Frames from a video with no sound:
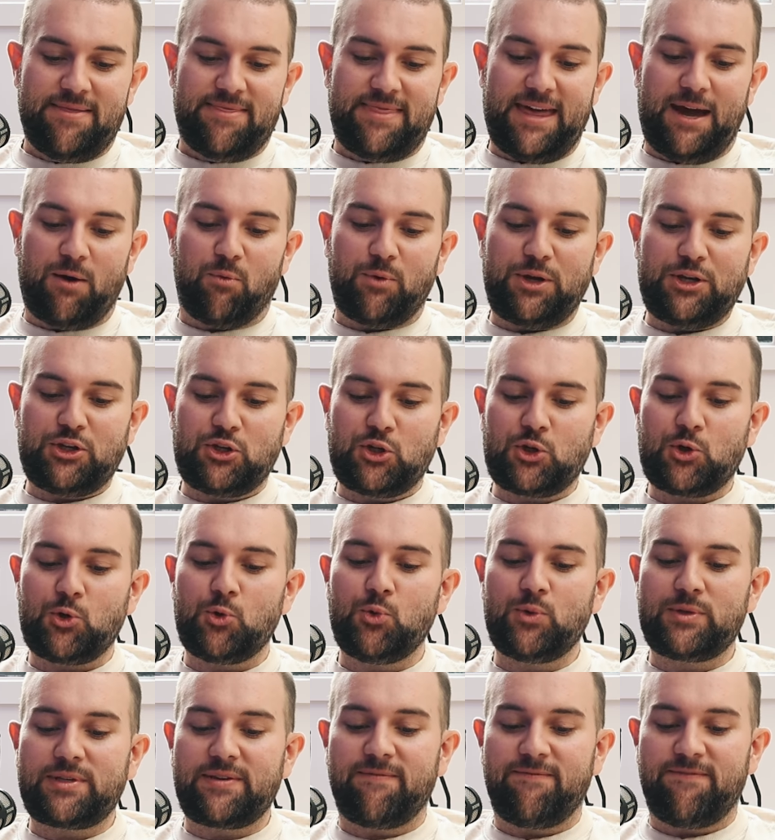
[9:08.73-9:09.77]
that we
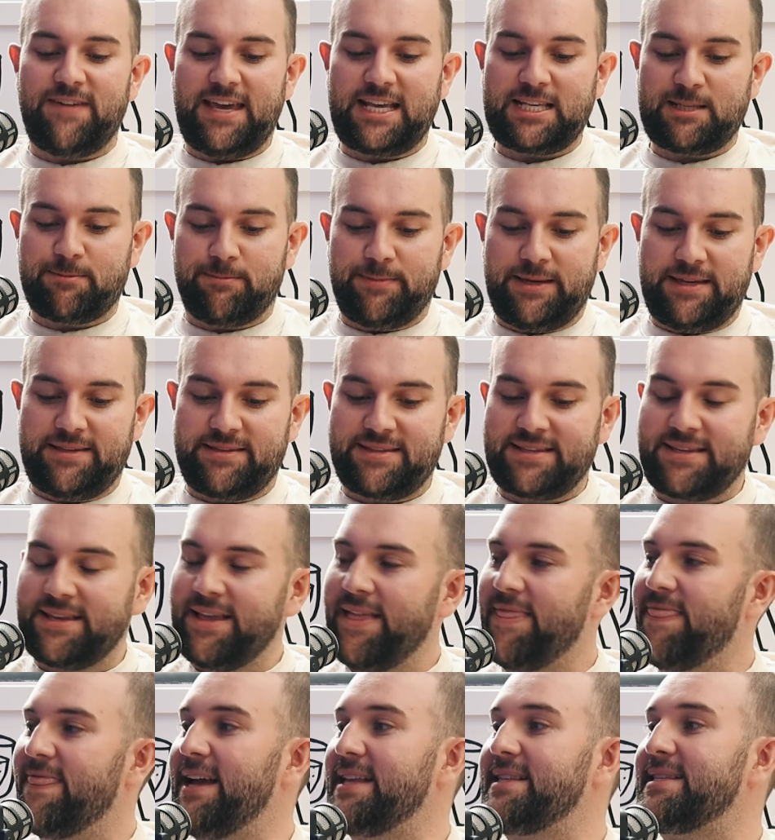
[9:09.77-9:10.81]
choose investments
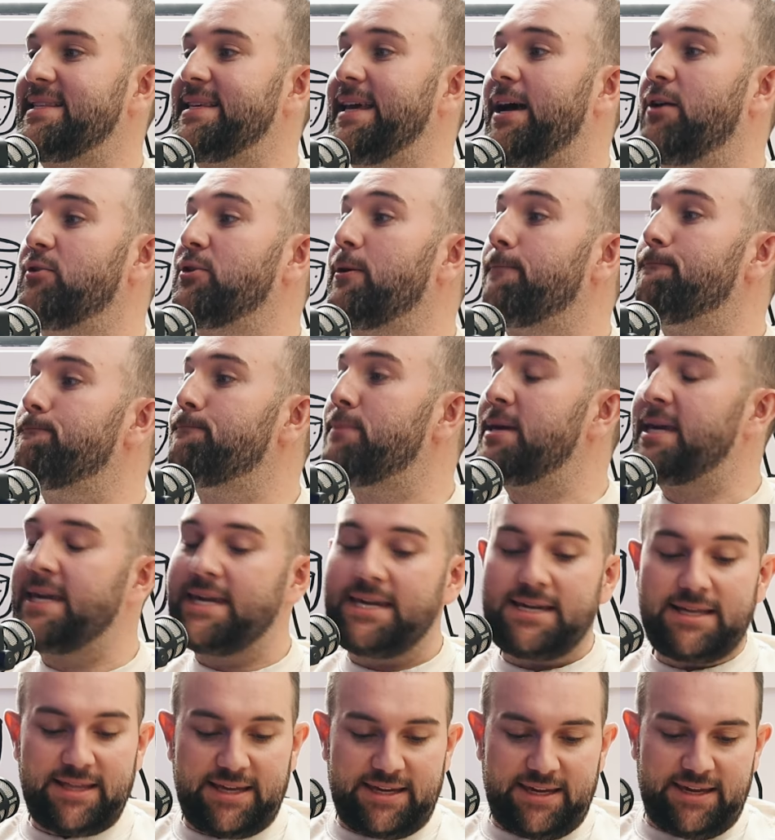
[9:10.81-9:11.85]
that sound
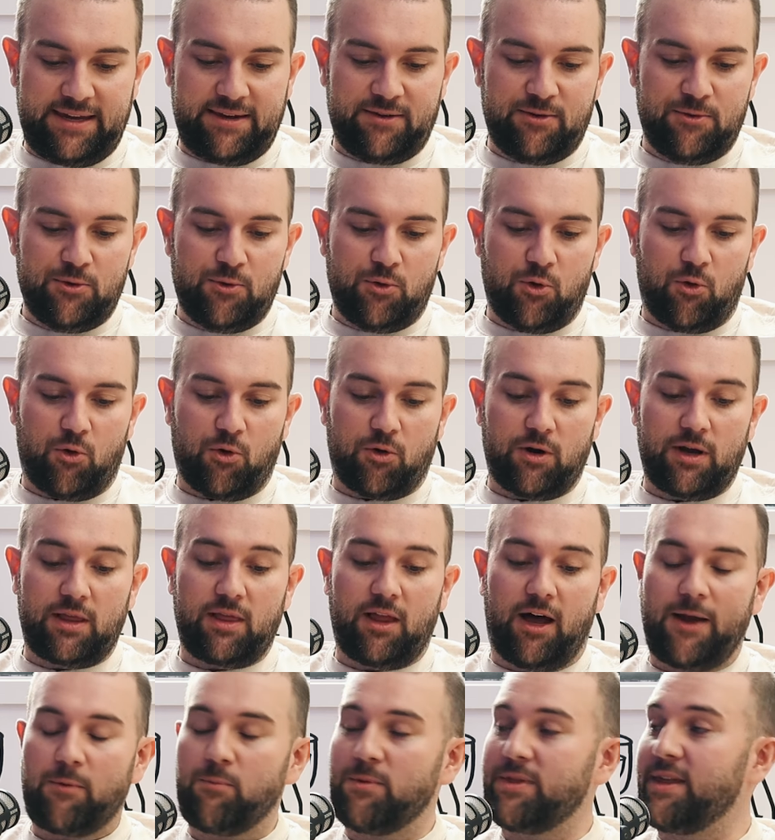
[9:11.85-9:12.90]
appealing or
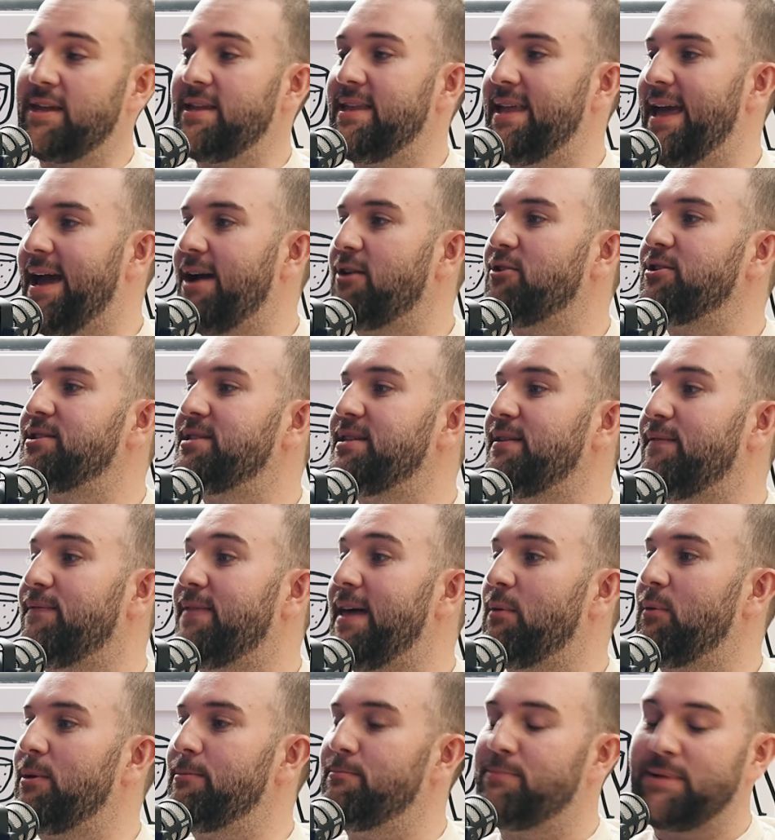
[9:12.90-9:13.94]
align with a narrative
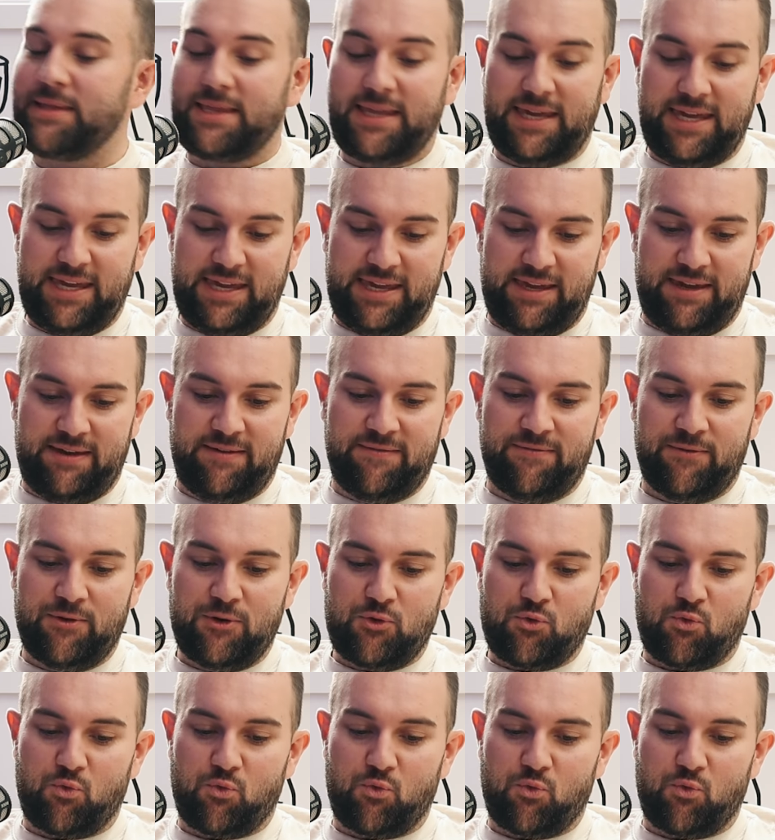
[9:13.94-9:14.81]
that we believe,